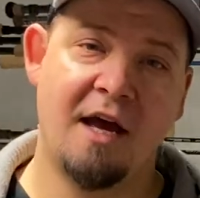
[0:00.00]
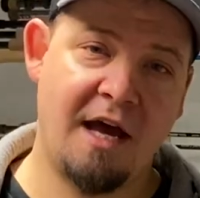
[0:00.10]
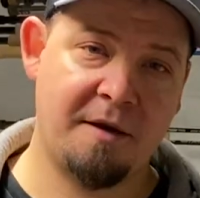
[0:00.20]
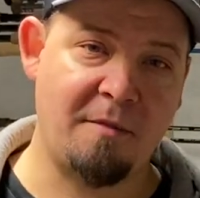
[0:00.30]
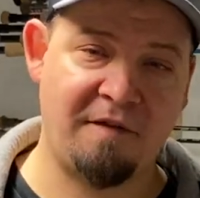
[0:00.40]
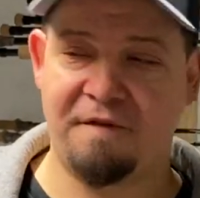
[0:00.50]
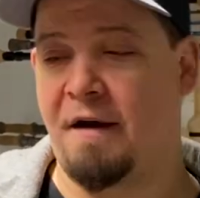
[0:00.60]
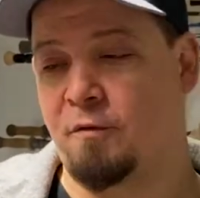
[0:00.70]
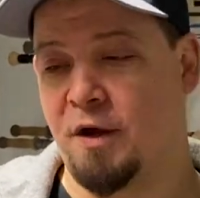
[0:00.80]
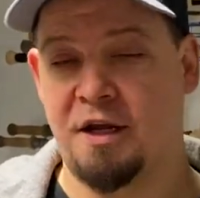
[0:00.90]
and my
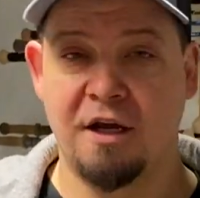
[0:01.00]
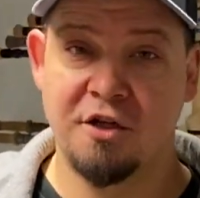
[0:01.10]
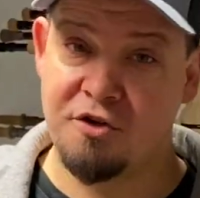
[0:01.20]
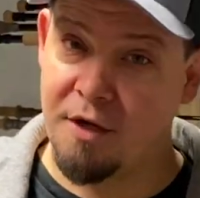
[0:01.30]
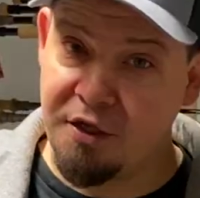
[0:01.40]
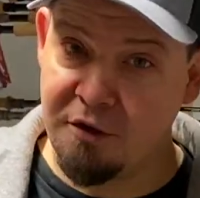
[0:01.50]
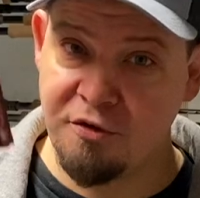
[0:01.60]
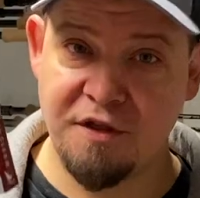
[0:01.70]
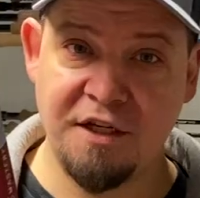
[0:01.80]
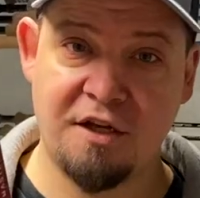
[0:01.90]
5-weight. So I
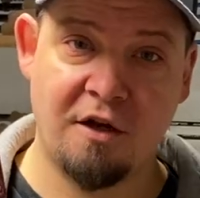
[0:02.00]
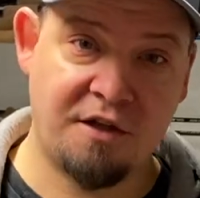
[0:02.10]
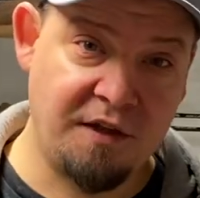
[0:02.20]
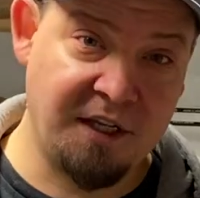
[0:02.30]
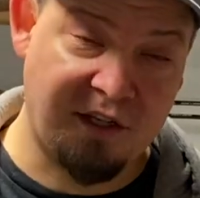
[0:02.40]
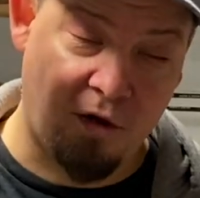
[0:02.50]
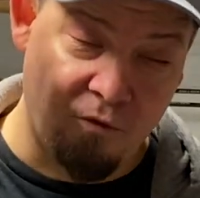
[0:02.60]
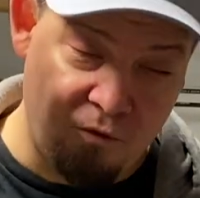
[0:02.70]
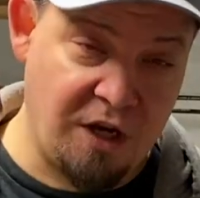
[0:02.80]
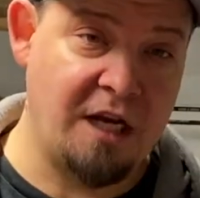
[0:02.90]
use these a lot. These are
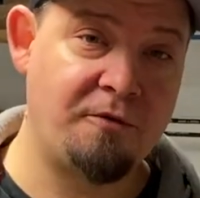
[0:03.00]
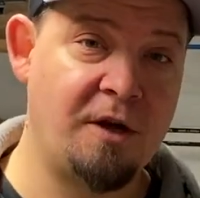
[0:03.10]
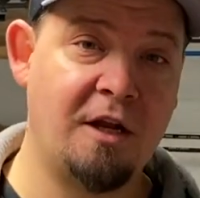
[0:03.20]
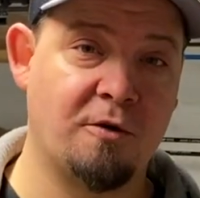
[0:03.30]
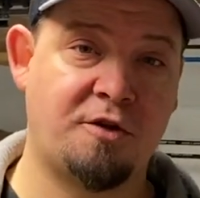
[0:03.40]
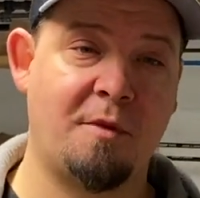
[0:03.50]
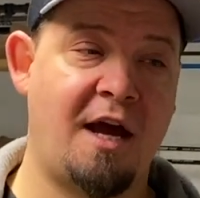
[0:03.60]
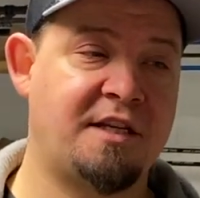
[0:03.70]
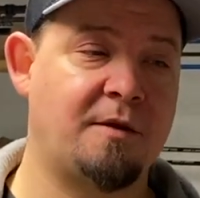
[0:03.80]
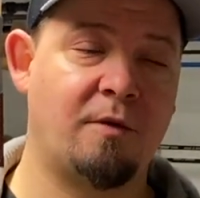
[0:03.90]
really awesome
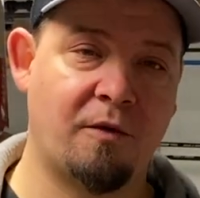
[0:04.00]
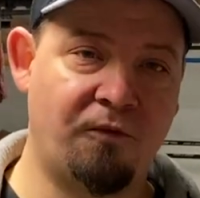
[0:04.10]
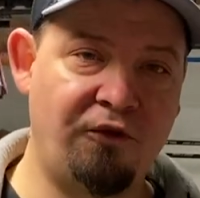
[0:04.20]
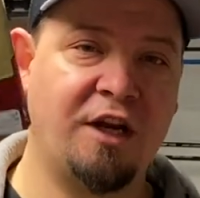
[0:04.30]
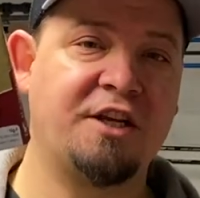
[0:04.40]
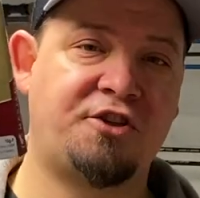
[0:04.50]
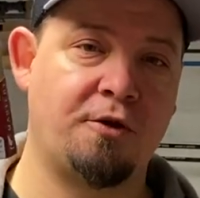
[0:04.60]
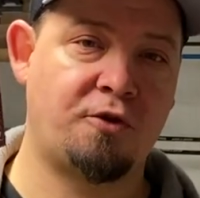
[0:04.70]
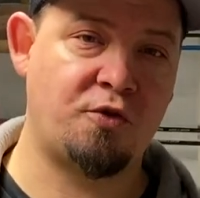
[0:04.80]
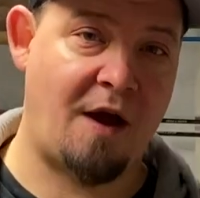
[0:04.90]
lines, and we're really
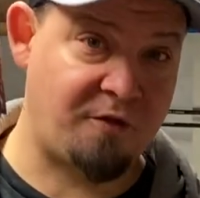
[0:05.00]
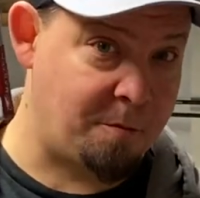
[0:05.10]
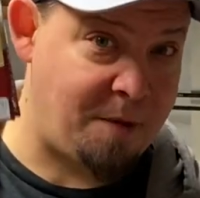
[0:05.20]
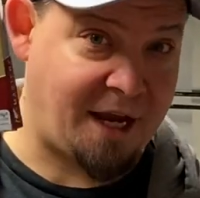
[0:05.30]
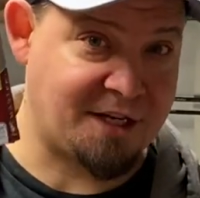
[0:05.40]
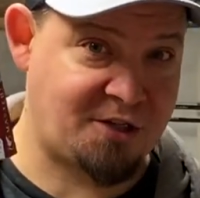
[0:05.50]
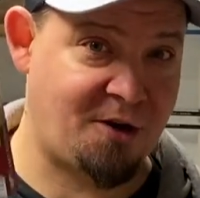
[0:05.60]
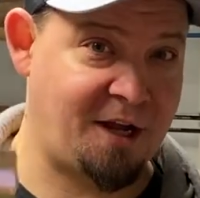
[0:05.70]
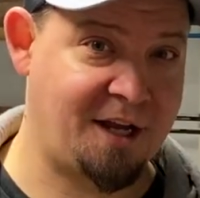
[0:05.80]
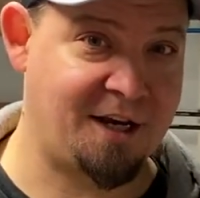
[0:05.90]
stoked to have them back in
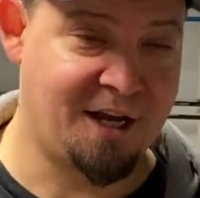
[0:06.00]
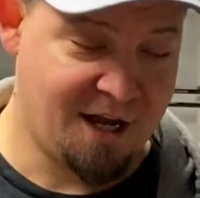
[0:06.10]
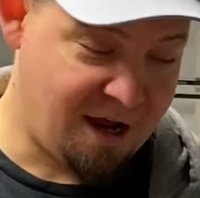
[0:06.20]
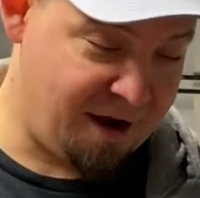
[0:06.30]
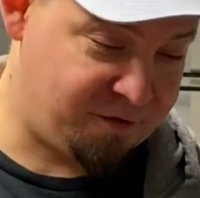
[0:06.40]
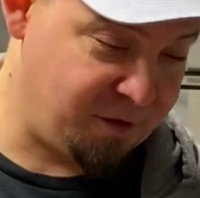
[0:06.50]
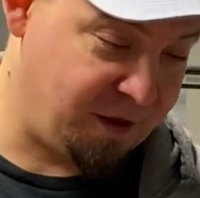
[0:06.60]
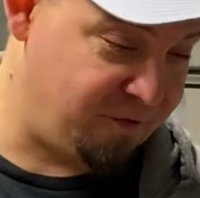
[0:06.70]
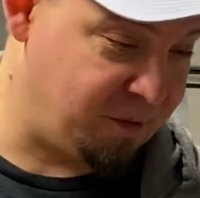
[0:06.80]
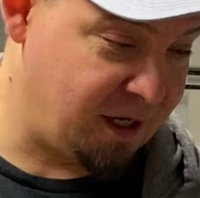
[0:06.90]
stock again after
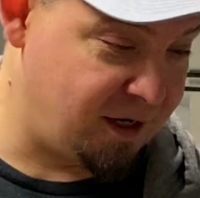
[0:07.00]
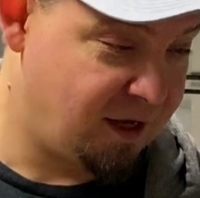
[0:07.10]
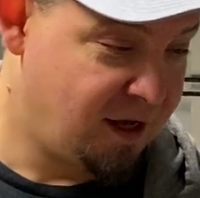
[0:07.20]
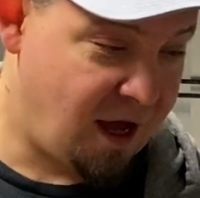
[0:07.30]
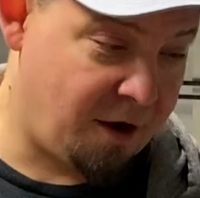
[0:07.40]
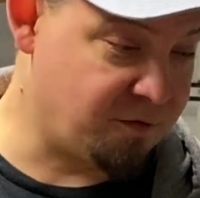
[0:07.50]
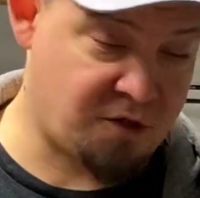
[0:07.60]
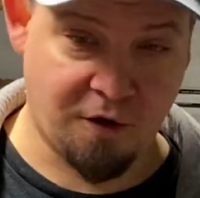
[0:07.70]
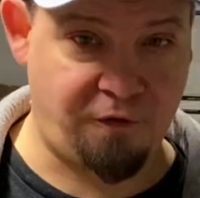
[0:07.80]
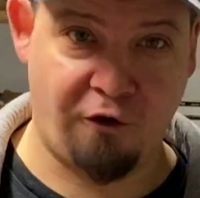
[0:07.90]
they've been out of
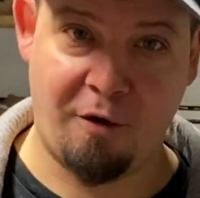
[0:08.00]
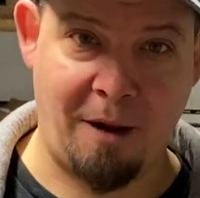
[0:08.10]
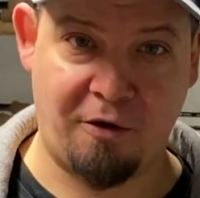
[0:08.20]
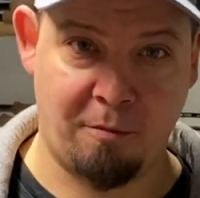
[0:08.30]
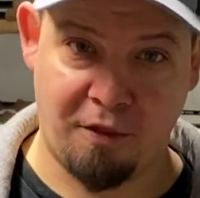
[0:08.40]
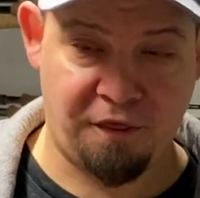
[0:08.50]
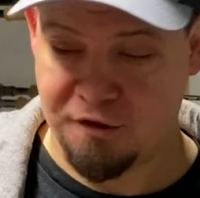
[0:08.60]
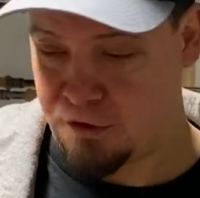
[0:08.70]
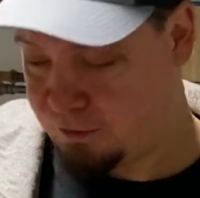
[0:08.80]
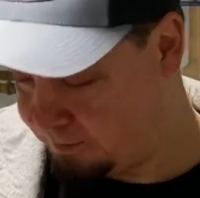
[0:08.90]
stock for about a month or
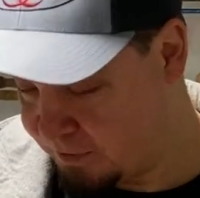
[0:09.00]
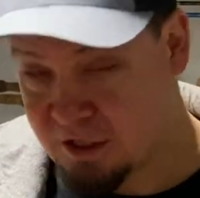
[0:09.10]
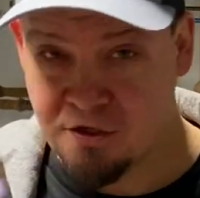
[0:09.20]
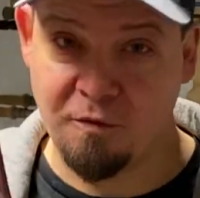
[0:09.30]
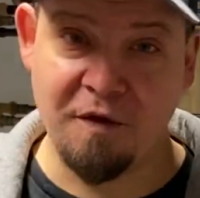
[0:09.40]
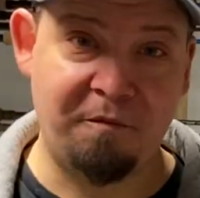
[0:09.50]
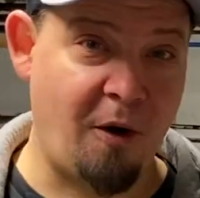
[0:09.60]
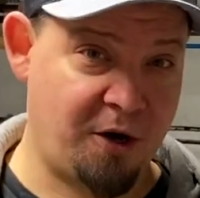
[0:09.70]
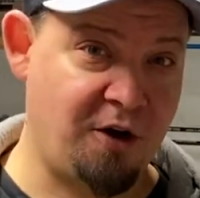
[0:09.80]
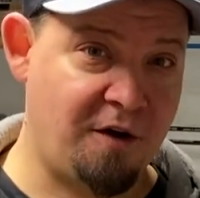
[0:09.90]
so. So we've
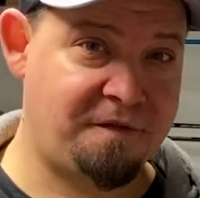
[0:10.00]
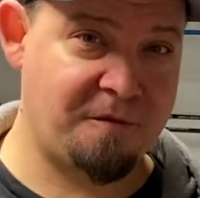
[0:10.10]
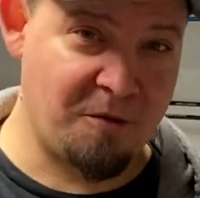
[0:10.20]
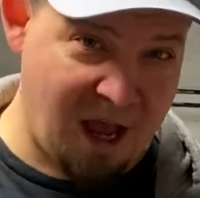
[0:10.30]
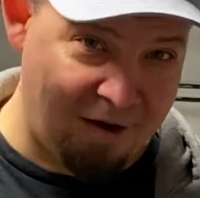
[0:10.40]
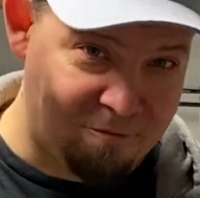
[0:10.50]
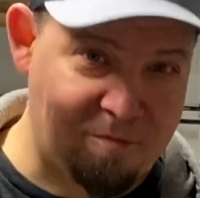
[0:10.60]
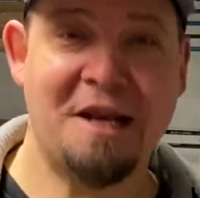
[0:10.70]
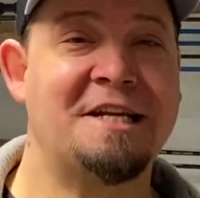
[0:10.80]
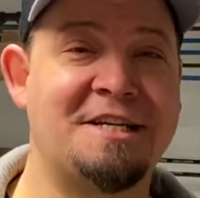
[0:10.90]
bought enough. We have
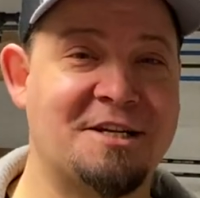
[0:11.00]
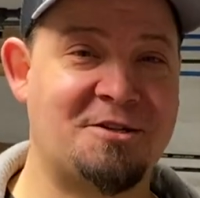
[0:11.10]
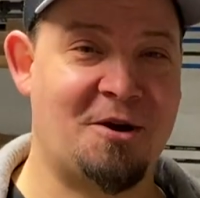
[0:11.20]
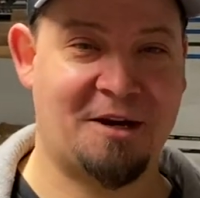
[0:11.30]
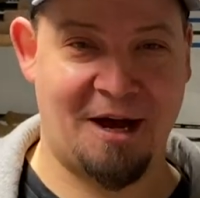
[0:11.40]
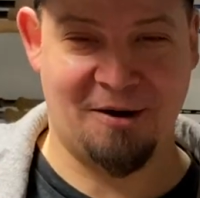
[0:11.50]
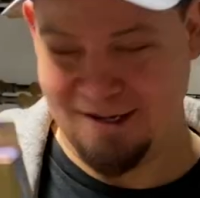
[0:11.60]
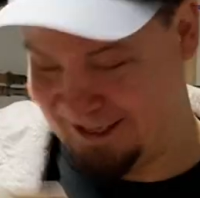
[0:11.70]
plenty in stock now.